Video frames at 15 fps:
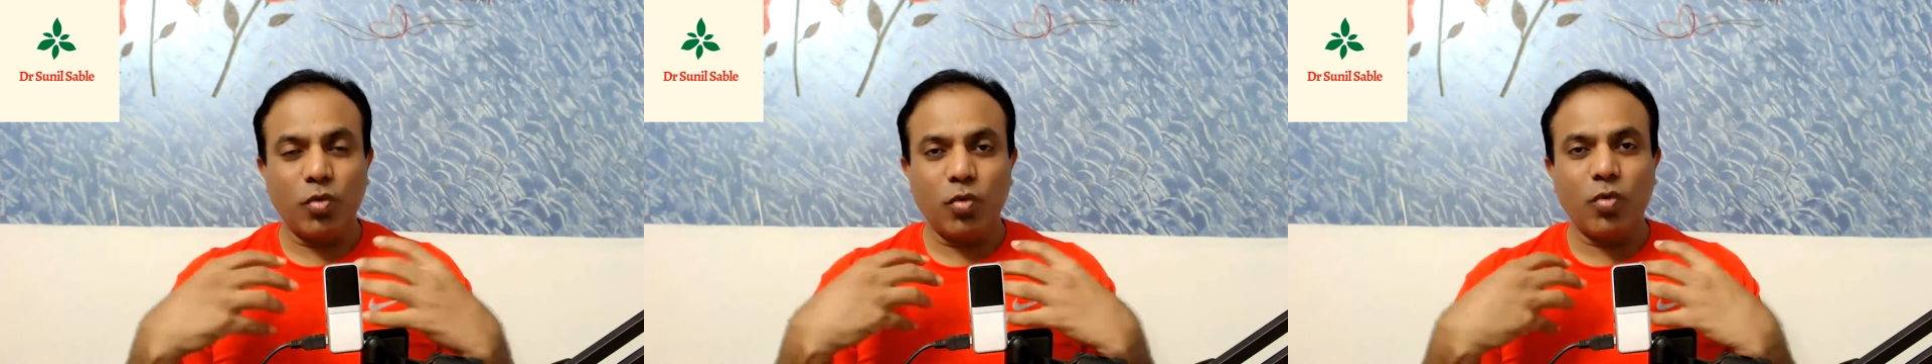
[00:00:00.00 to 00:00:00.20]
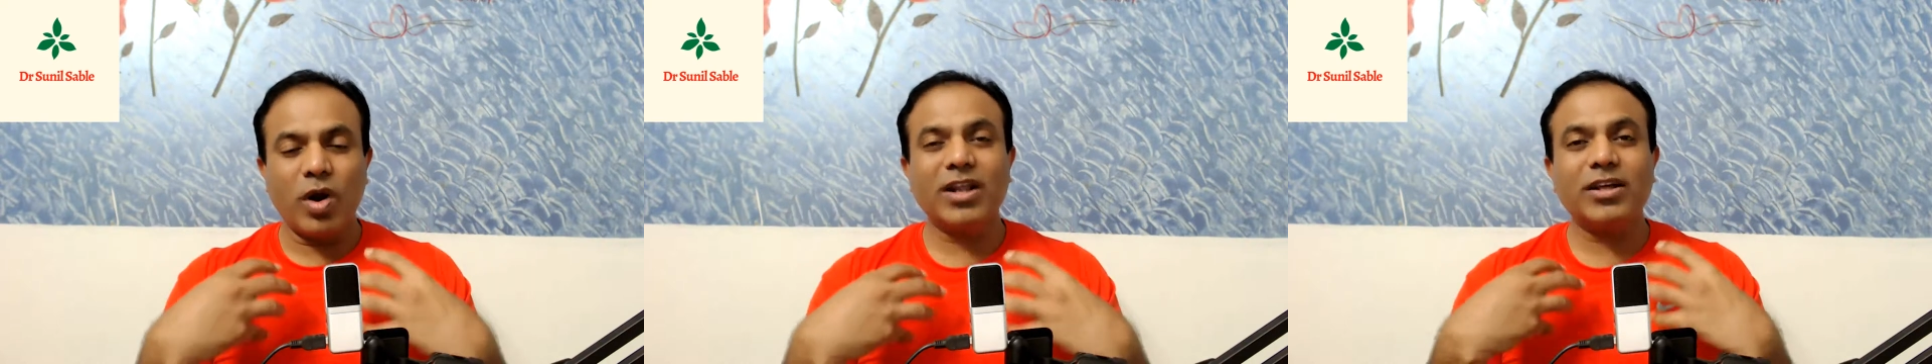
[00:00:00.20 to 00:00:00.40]

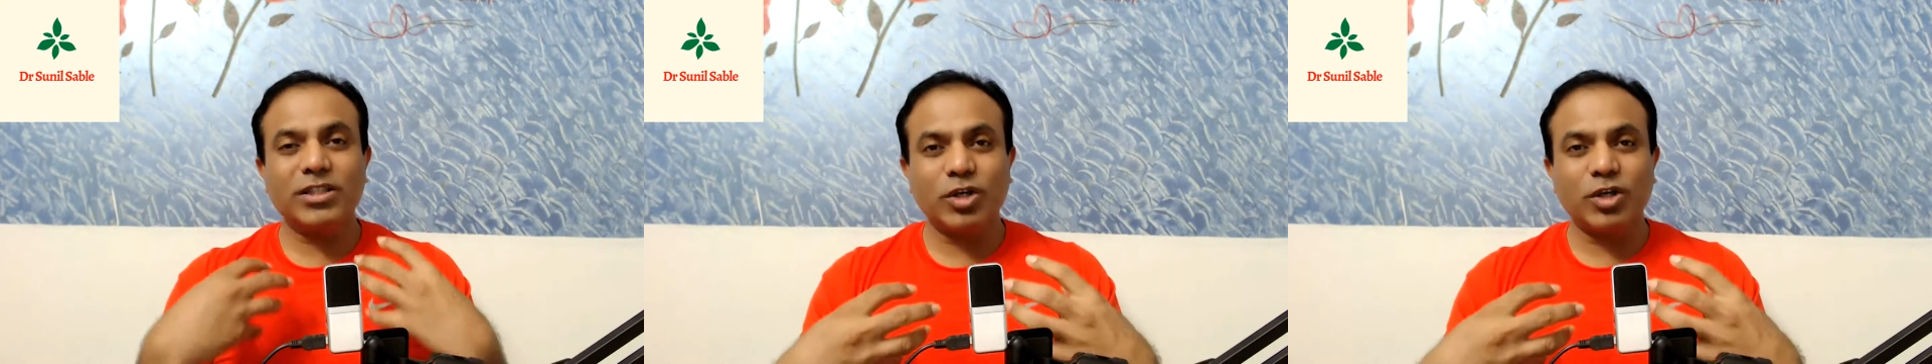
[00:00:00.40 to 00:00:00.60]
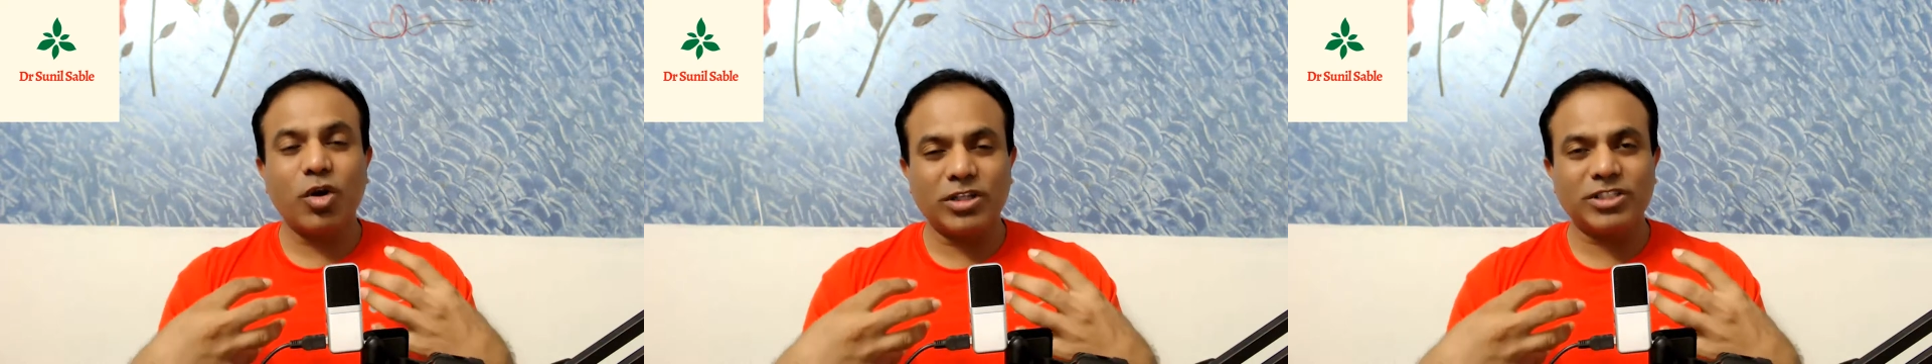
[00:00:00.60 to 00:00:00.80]
what are the
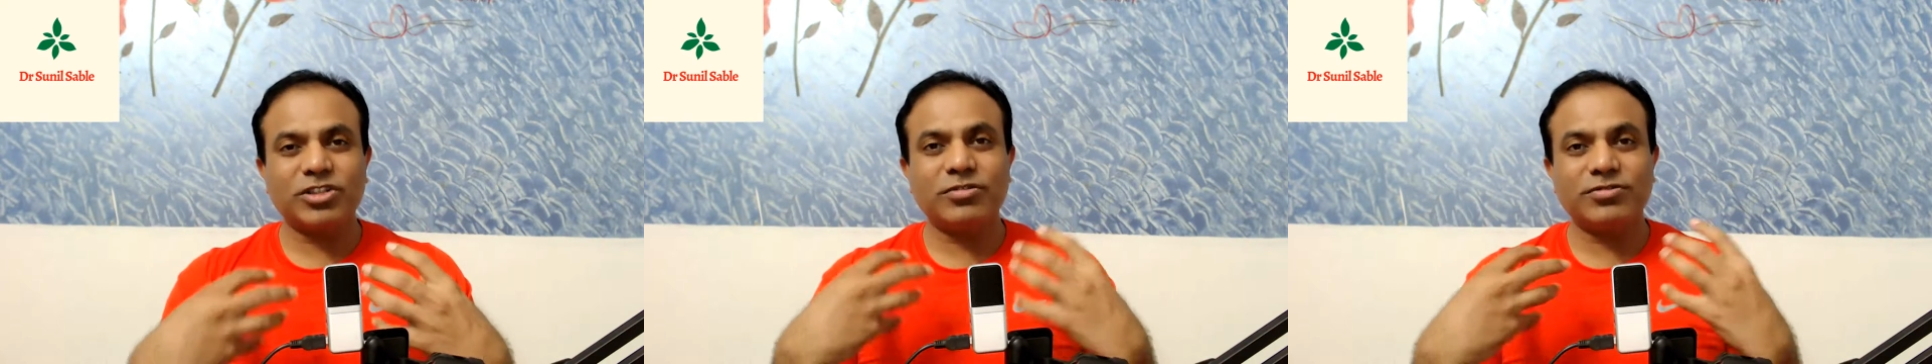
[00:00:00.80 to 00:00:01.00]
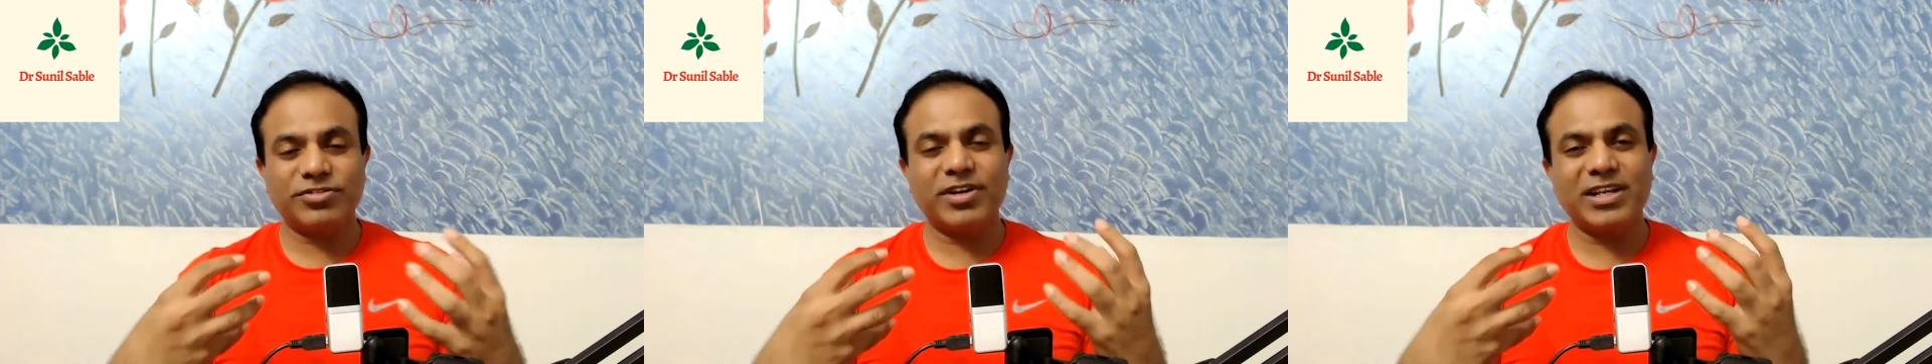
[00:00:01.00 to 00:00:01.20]
causes
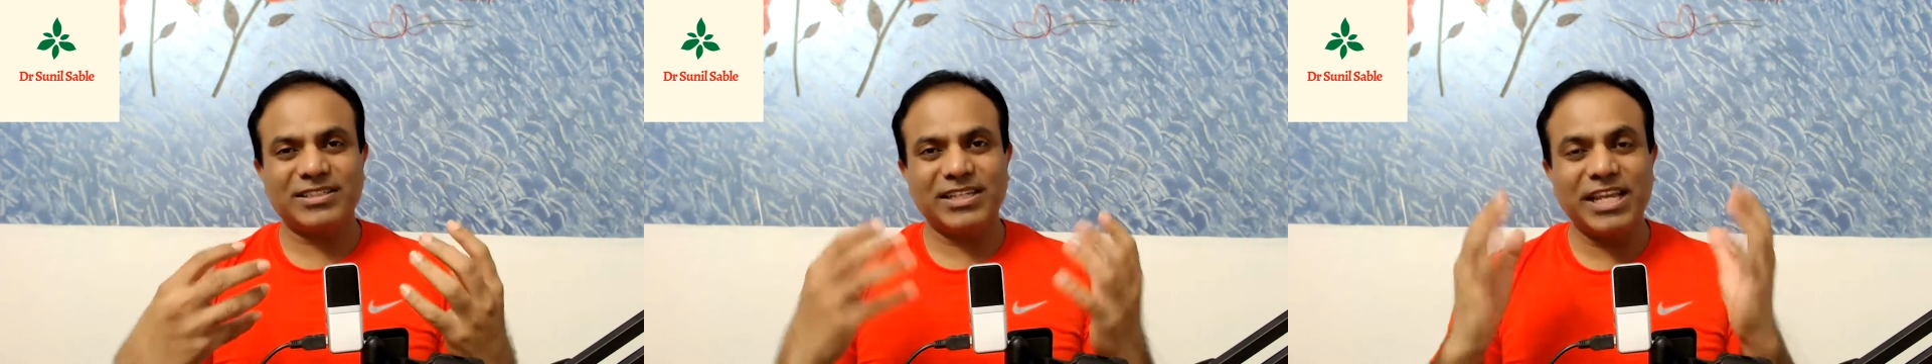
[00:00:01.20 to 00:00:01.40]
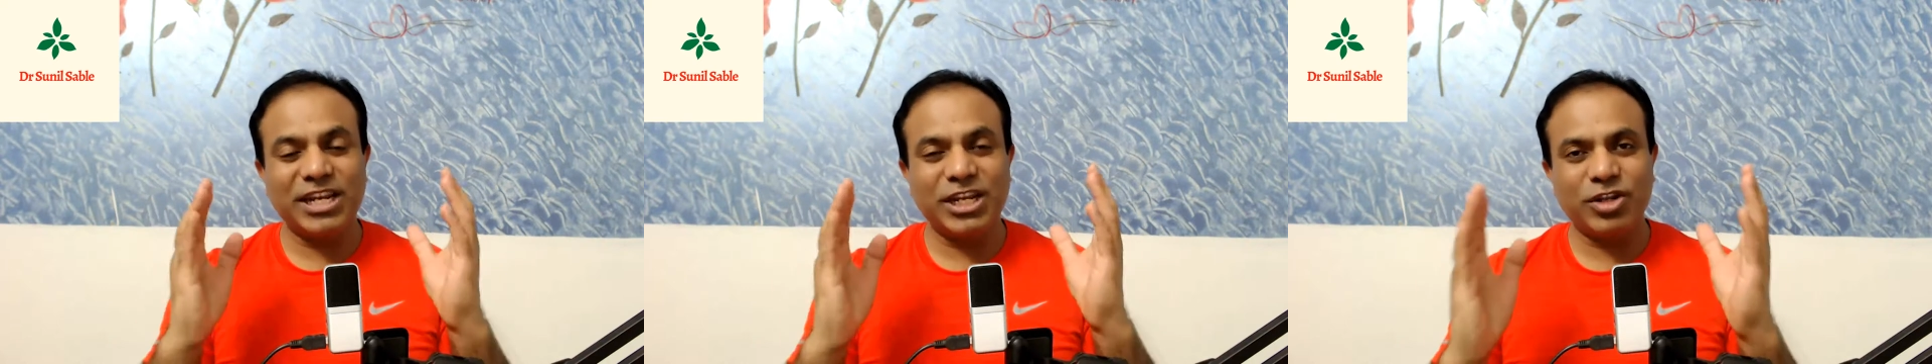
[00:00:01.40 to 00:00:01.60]
of
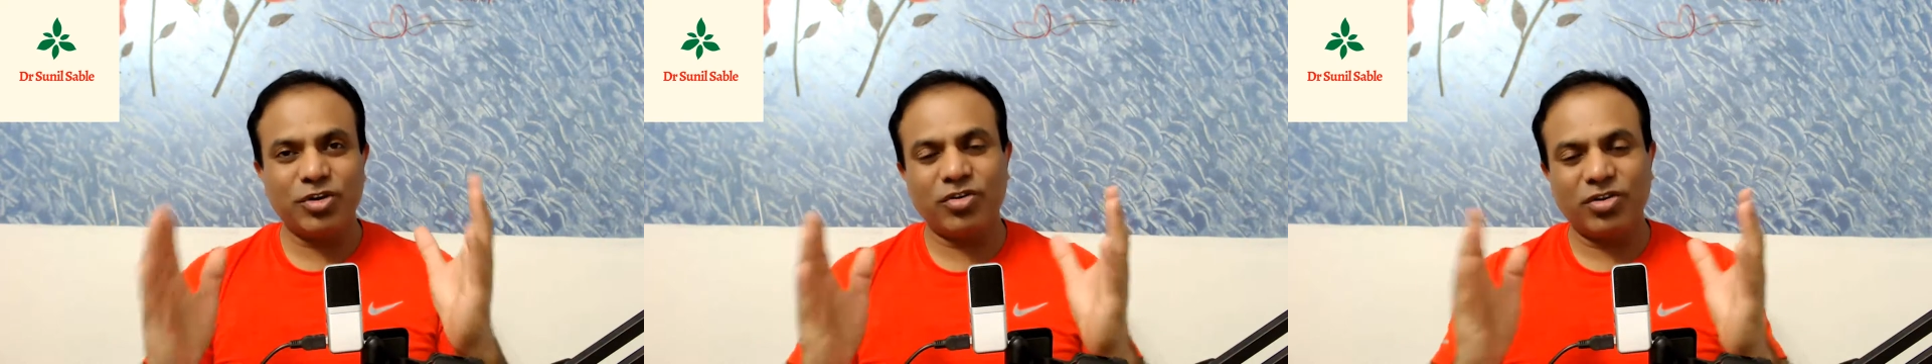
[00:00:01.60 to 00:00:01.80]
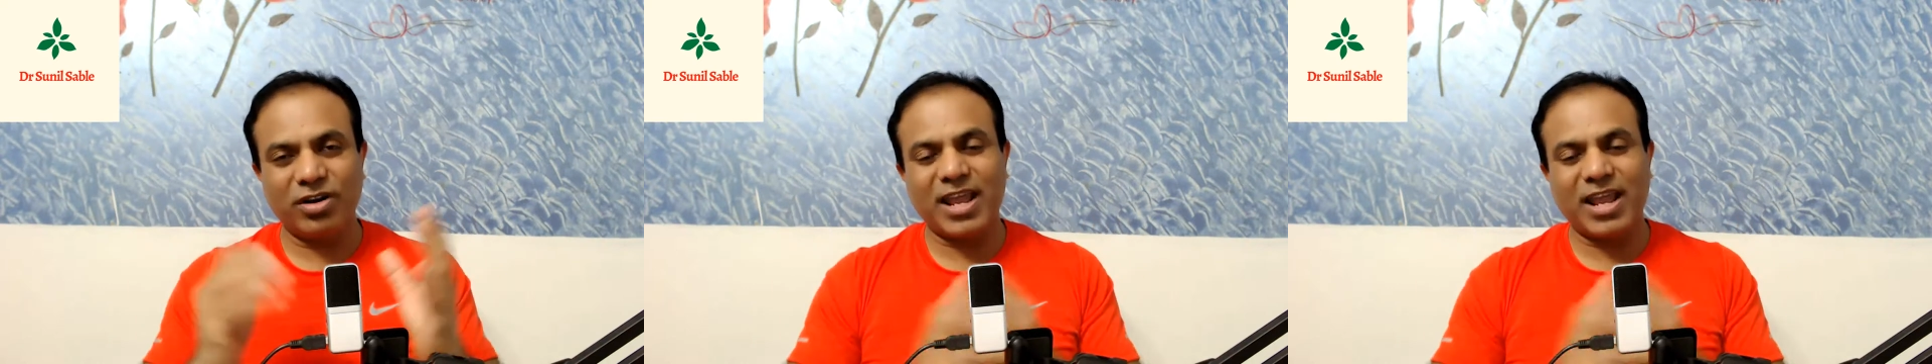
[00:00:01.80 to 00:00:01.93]
stress in your